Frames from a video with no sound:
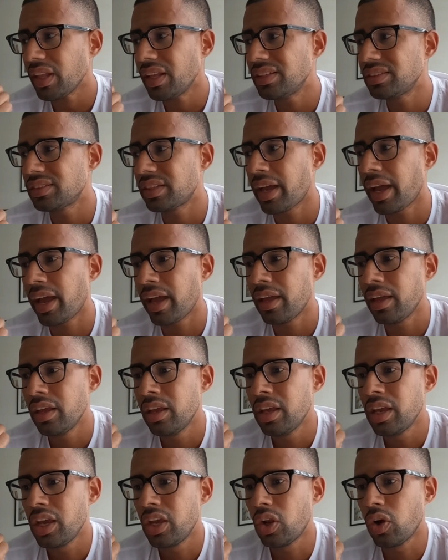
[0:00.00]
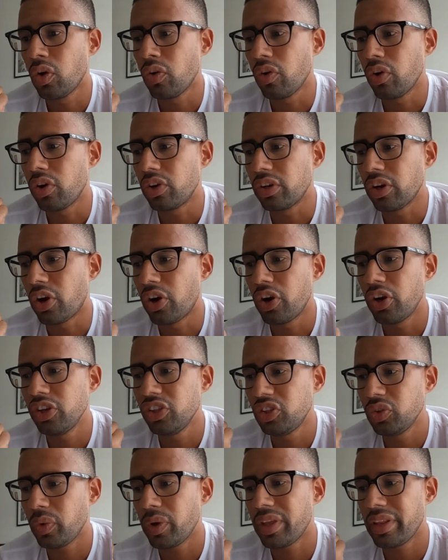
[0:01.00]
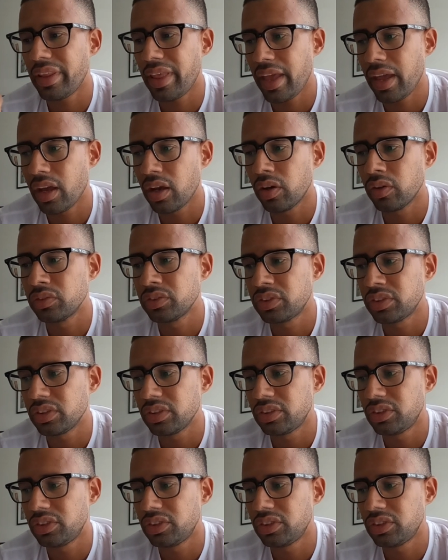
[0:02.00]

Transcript: is that her doing nails,